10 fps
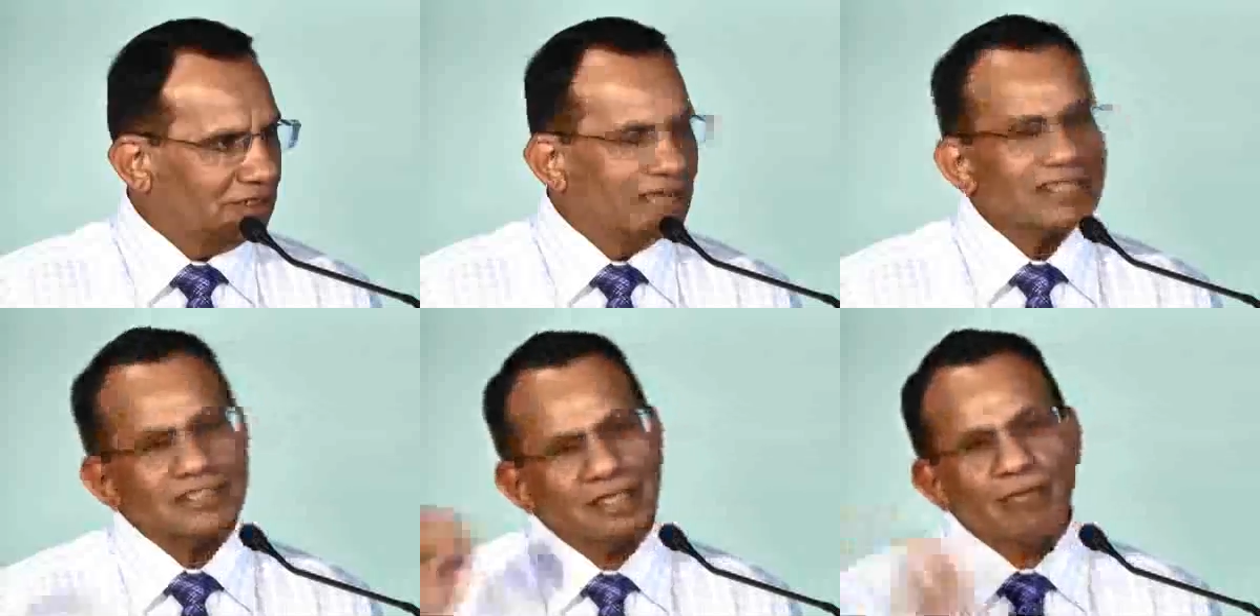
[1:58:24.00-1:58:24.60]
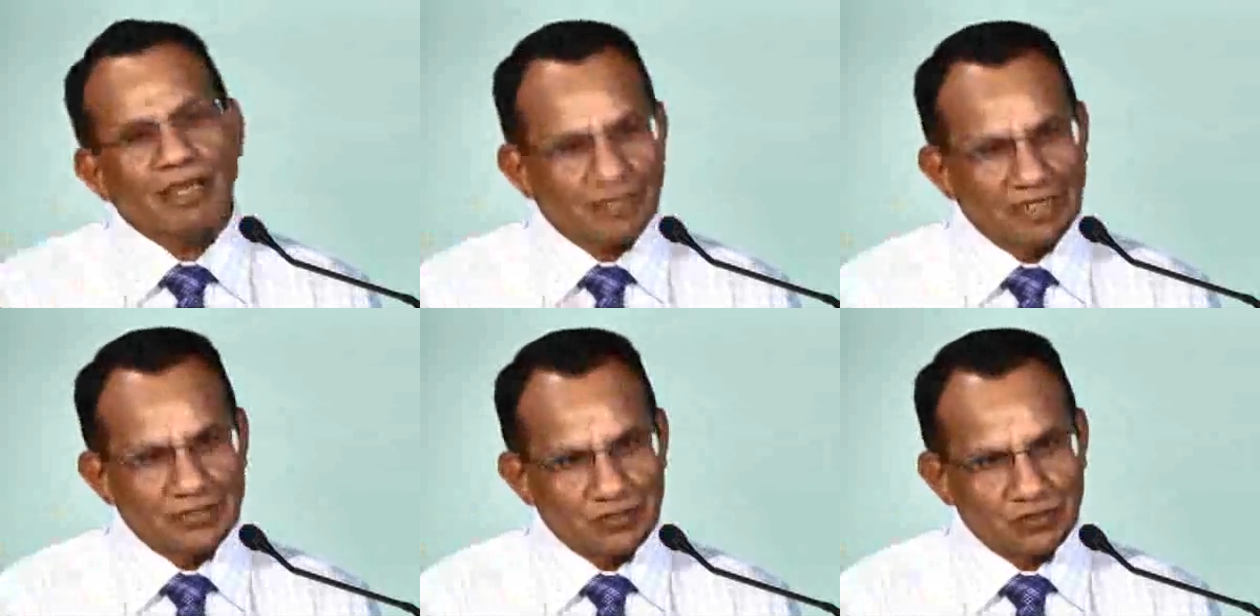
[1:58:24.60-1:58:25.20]
And some
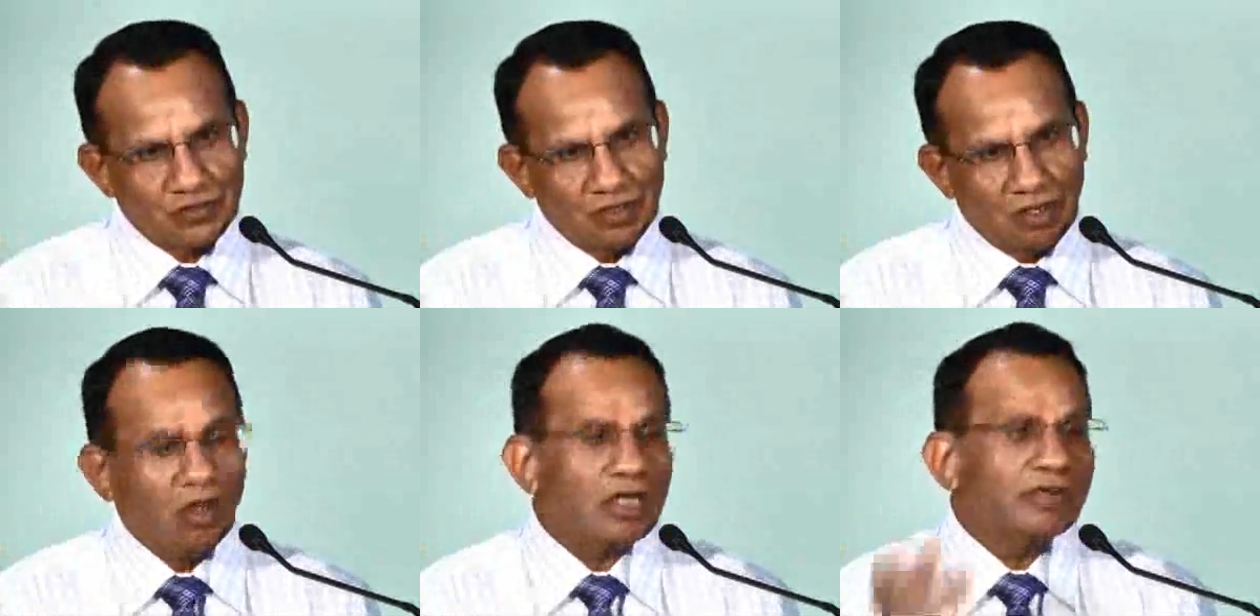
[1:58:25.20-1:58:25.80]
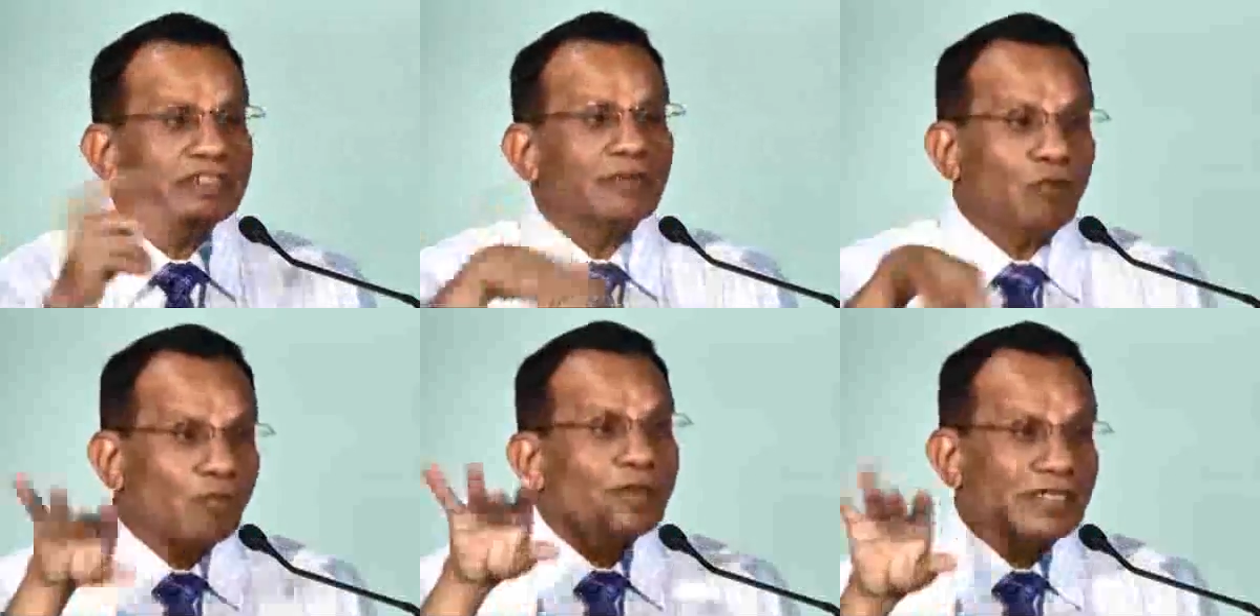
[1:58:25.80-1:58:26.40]
evidence, or even some
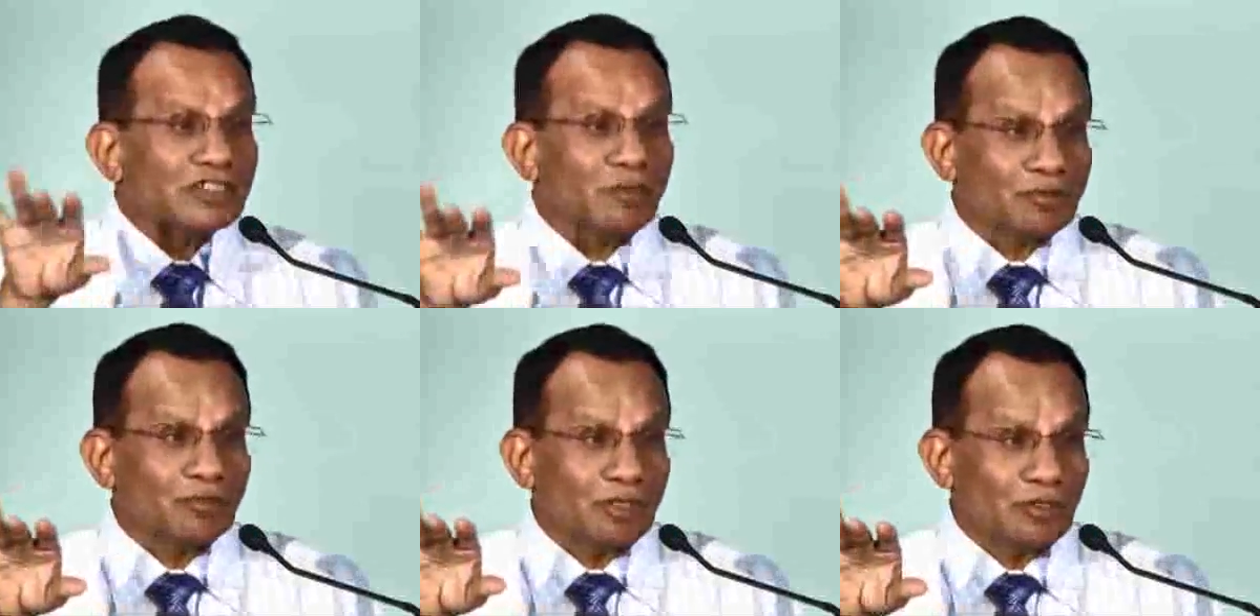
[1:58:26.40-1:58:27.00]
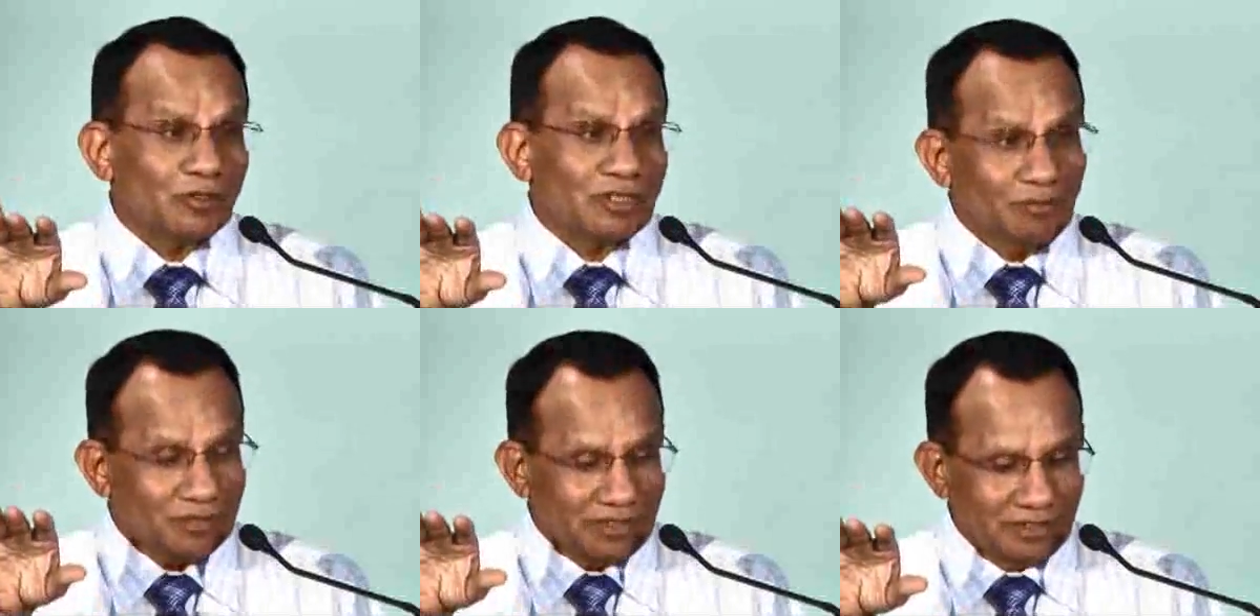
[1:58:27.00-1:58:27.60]
open case of tuberculosis,
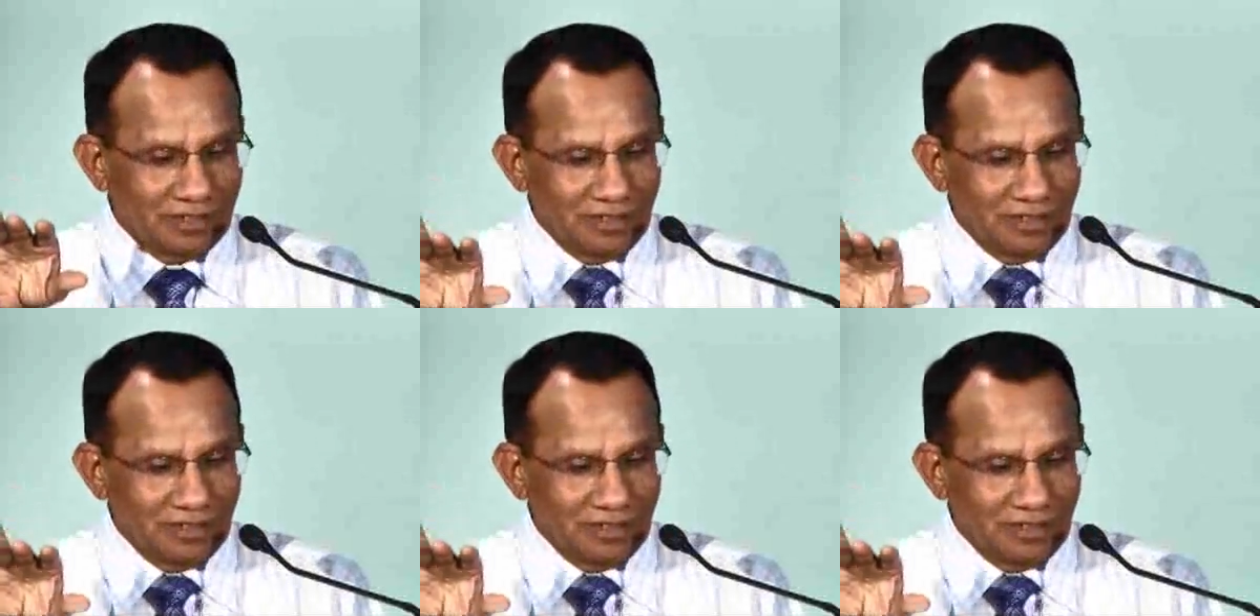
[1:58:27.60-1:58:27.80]
something.